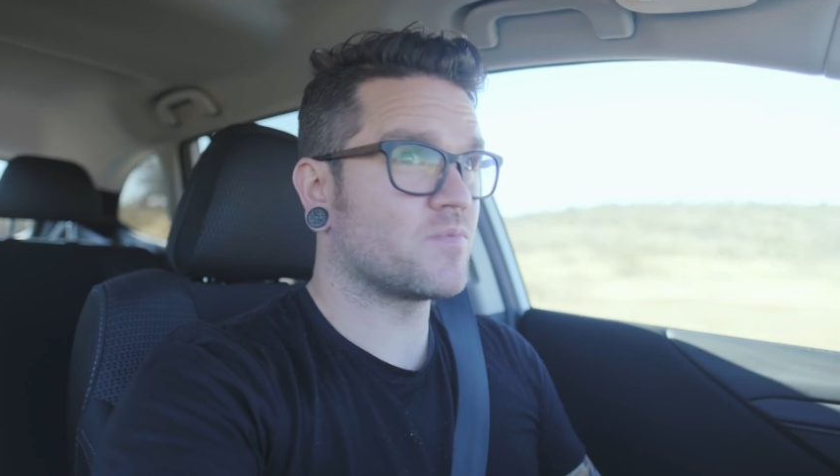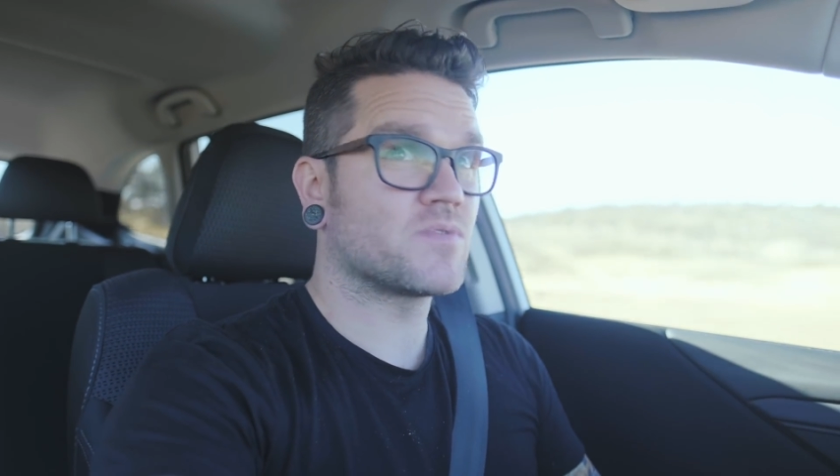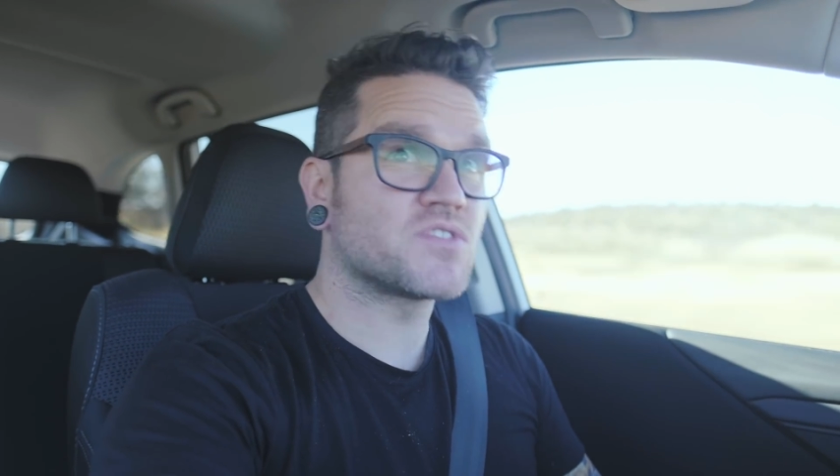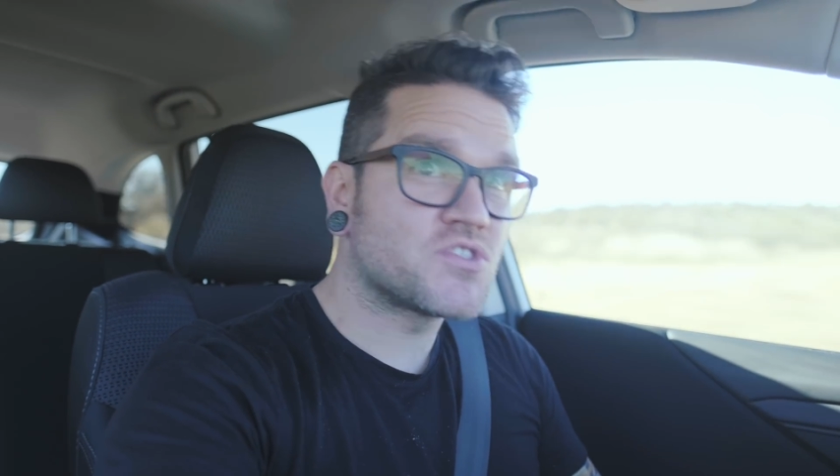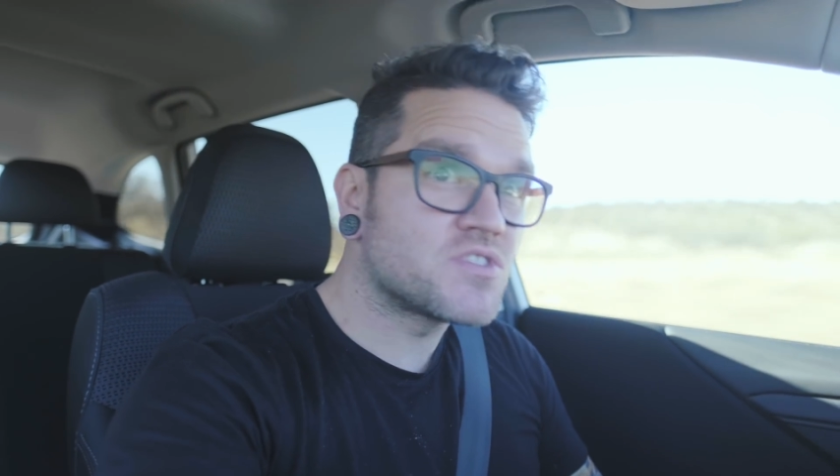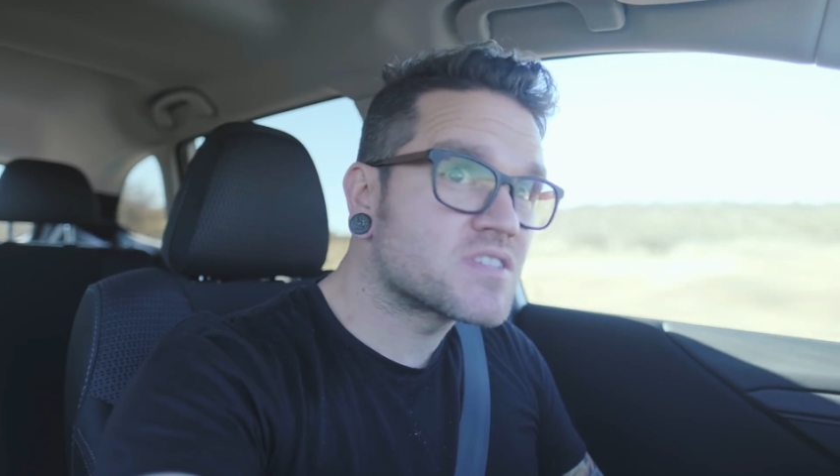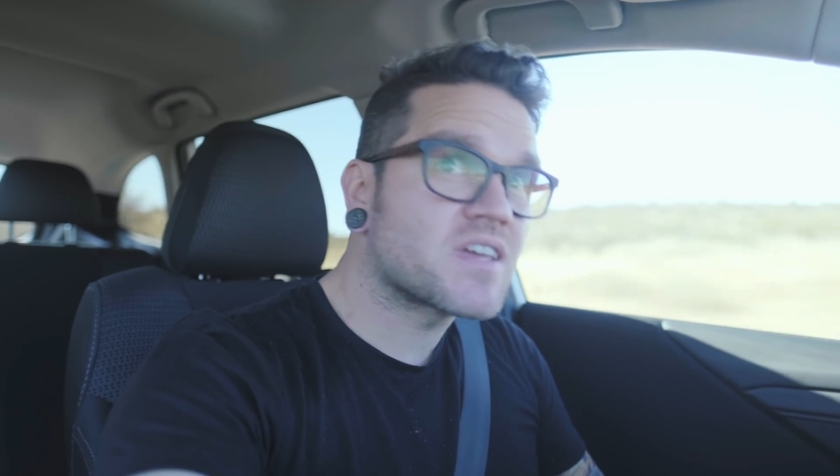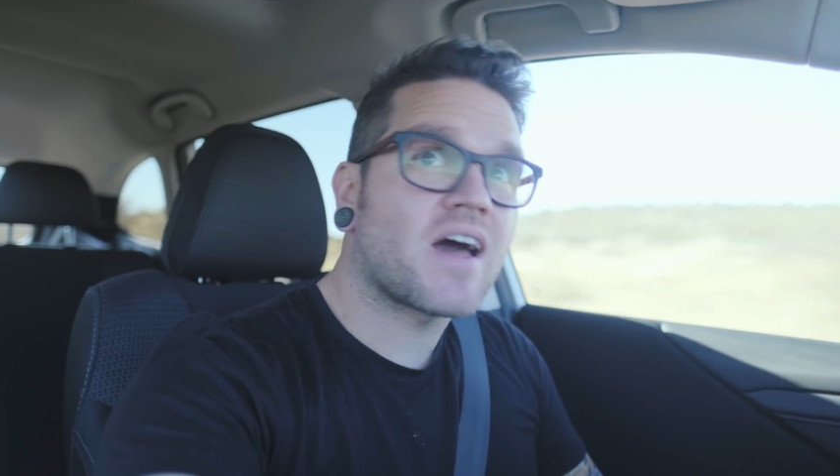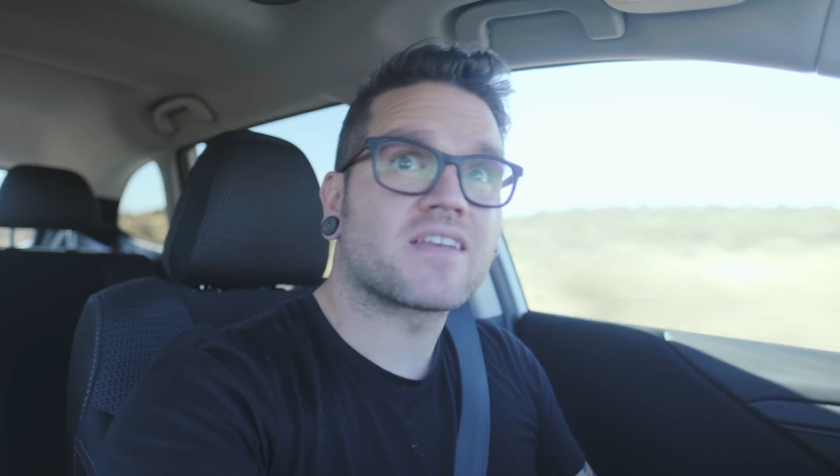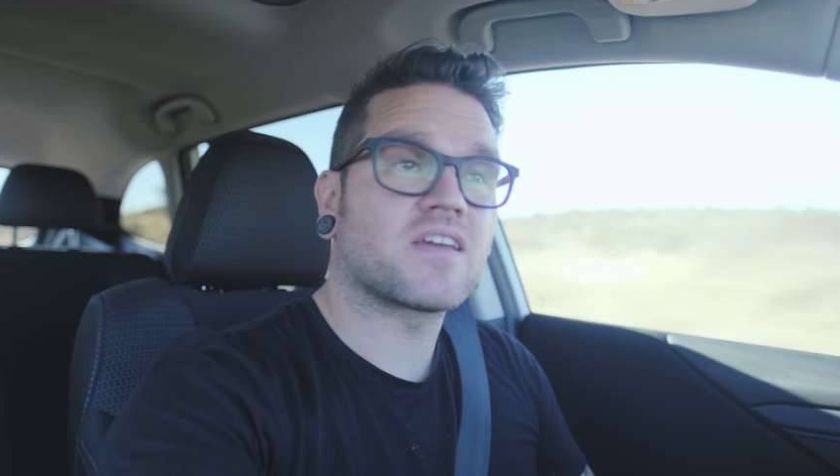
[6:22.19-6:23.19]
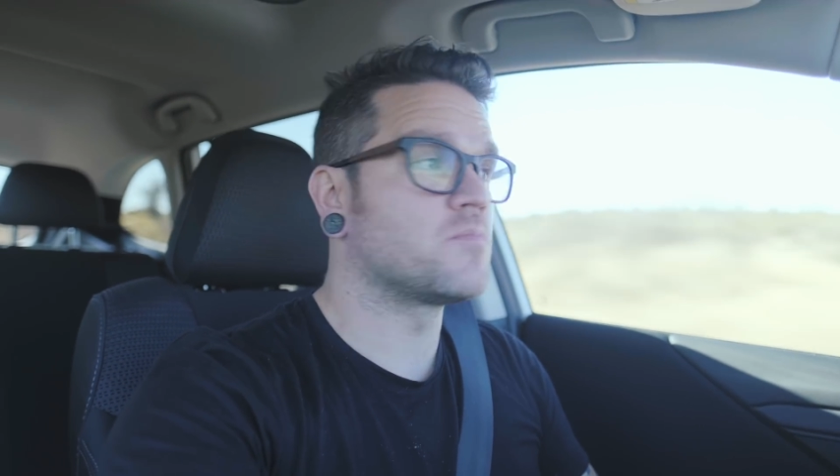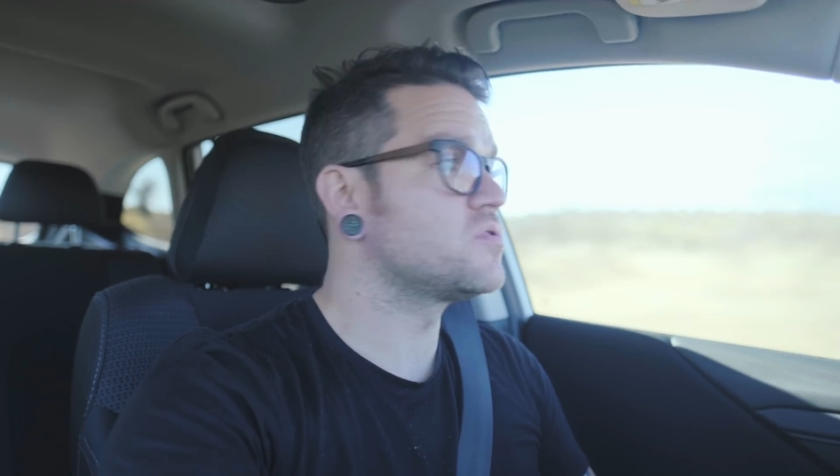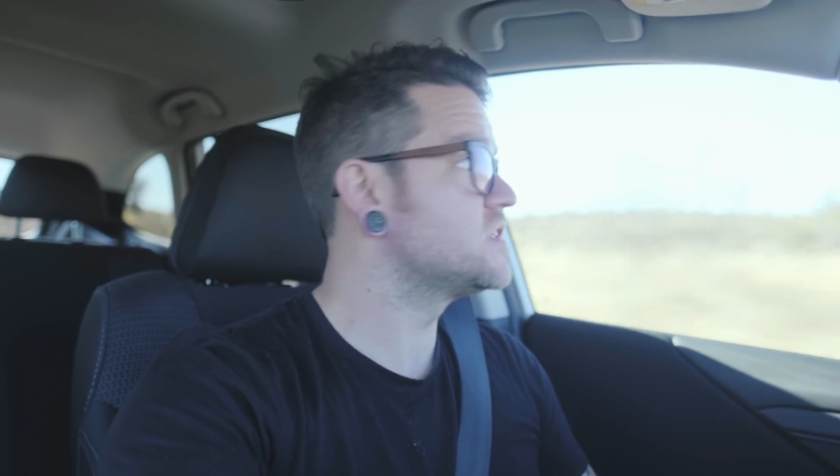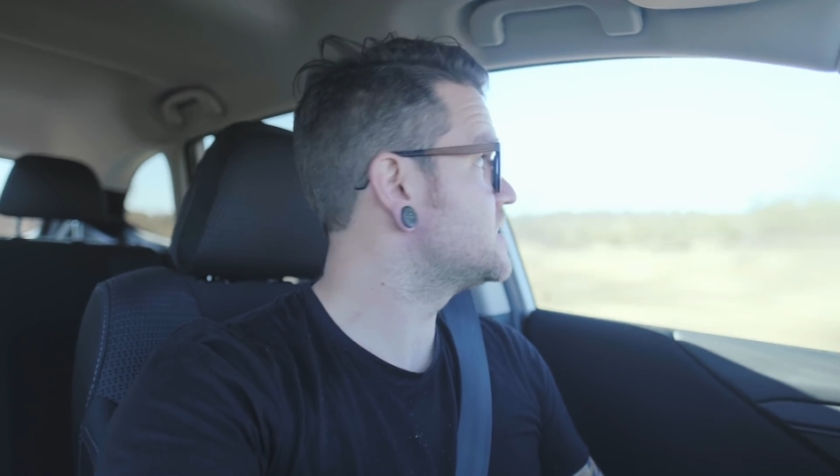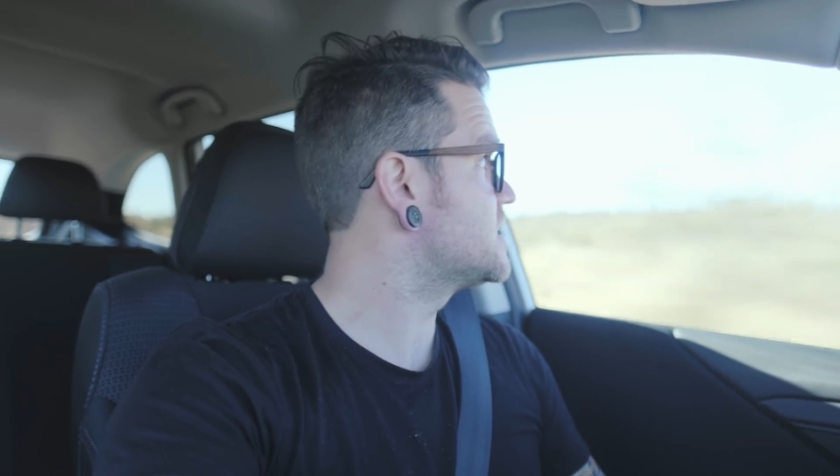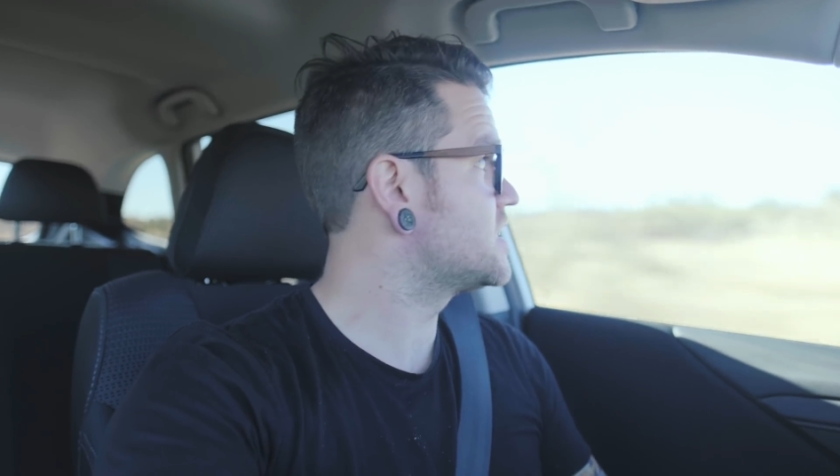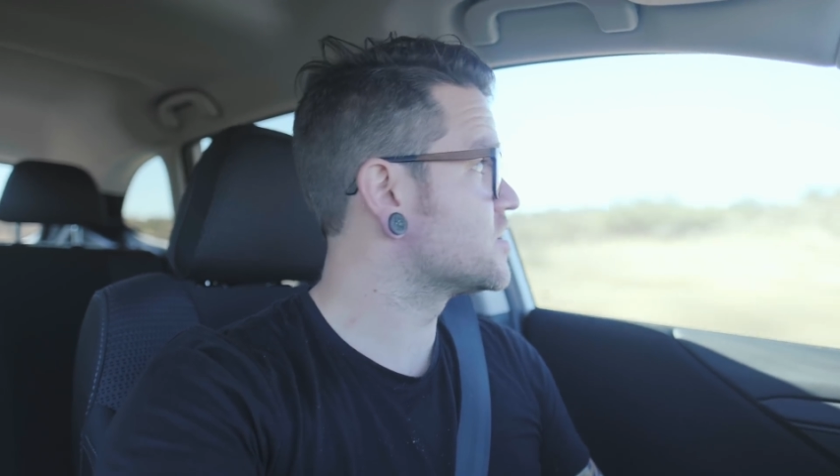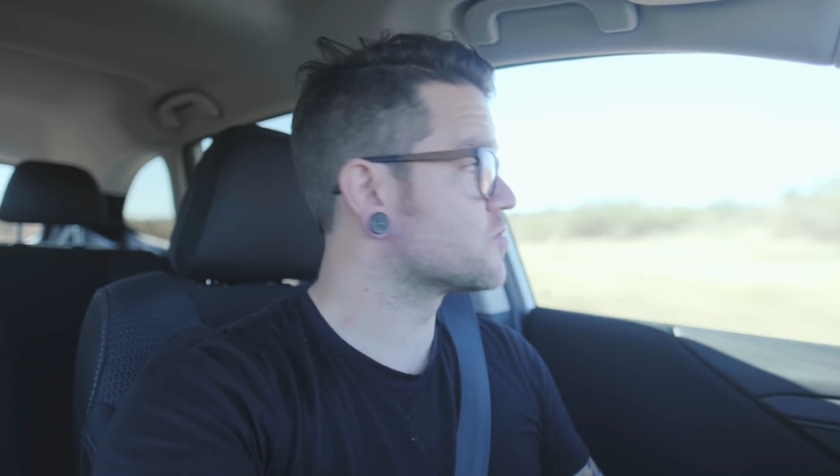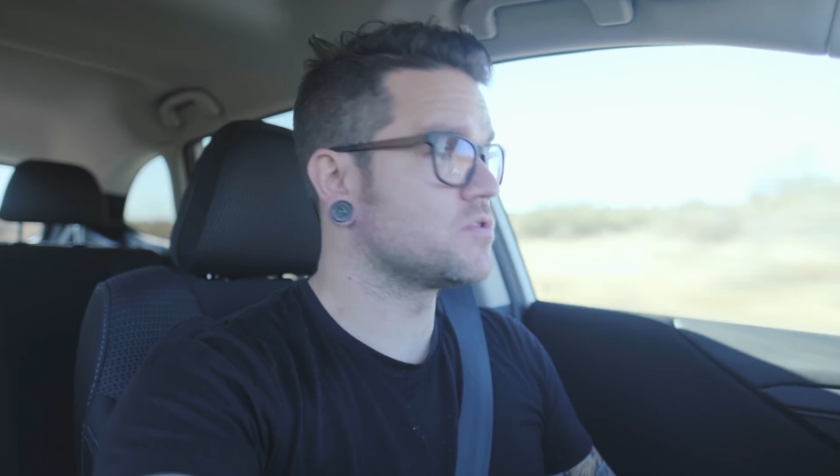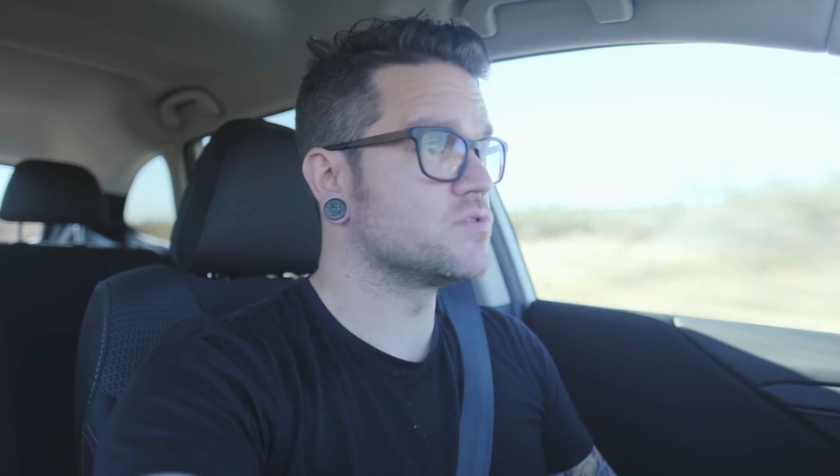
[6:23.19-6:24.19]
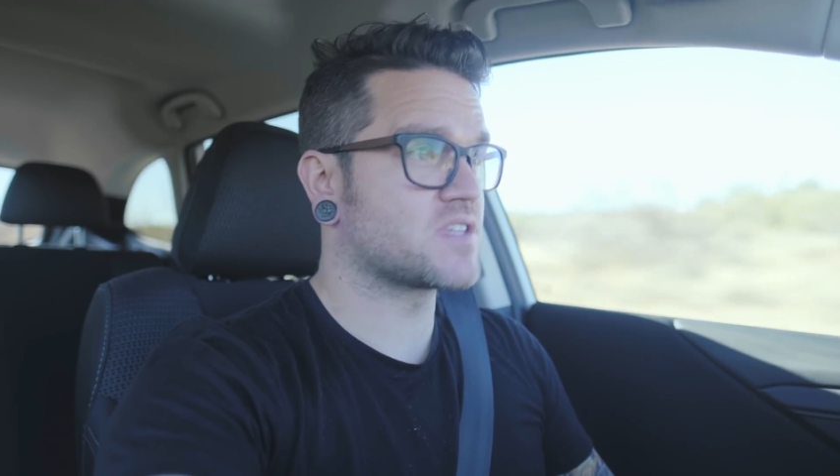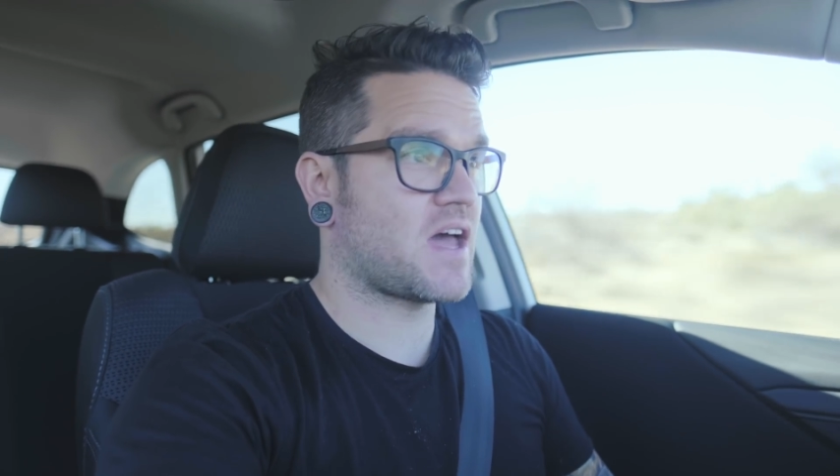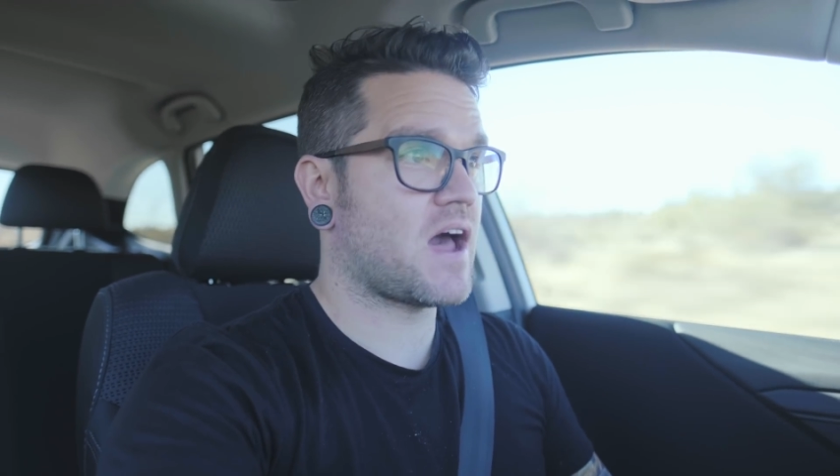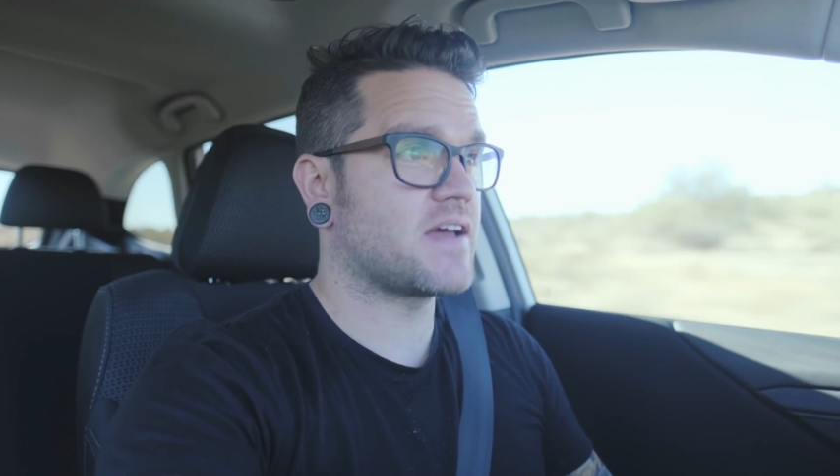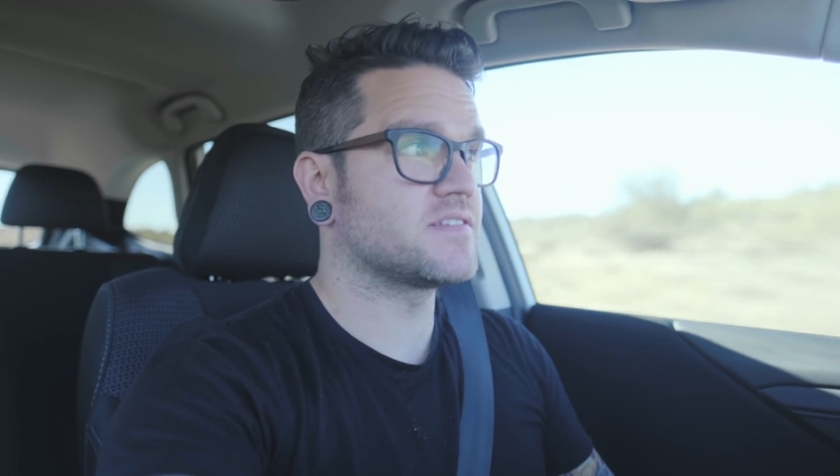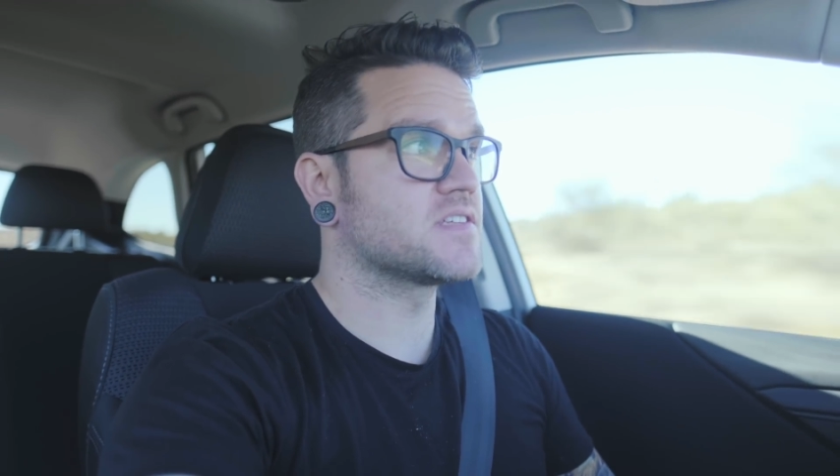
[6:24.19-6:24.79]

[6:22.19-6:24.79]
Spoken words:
It's just got completely clear blue skies.